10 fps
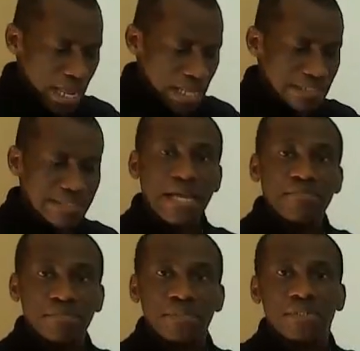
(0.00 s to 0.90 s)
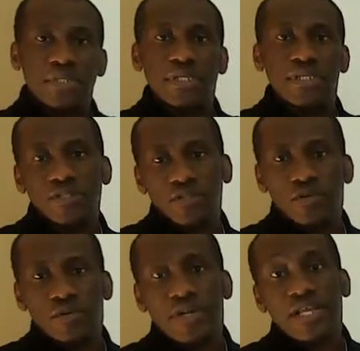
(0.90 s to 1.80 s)
attempt is
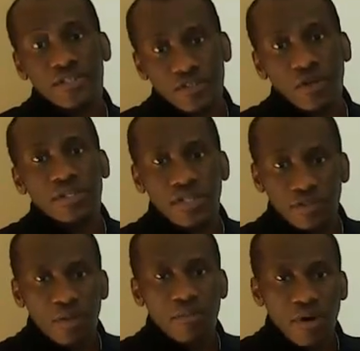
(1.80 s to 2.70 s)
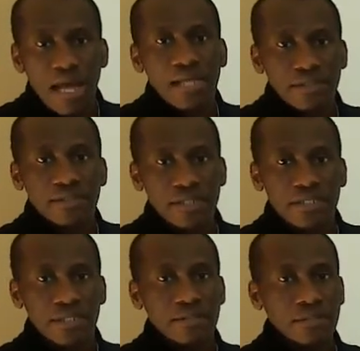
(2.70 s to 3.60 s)
to restore the normal heart
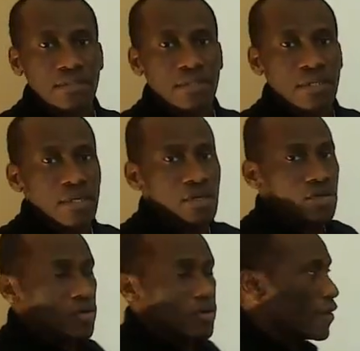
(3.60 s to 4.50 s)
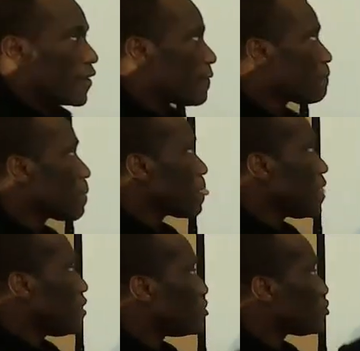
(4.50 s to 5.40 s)
rhythm. Okay.
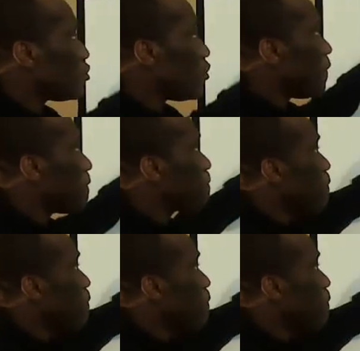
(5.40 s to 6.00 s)
So